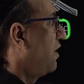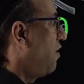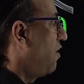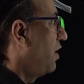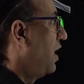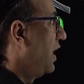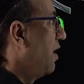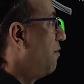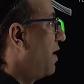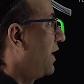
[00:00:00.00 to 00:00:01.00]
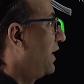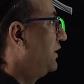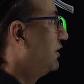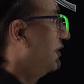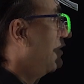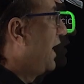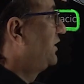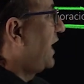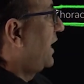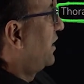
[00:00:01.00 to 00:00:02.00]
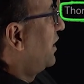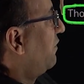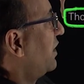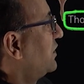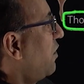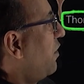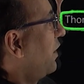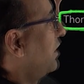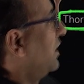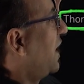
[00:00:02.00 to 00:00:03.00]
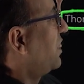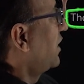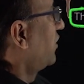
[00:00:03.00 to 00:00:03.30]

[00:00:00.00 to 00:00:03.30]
or lumbar region. Exact reverse order in the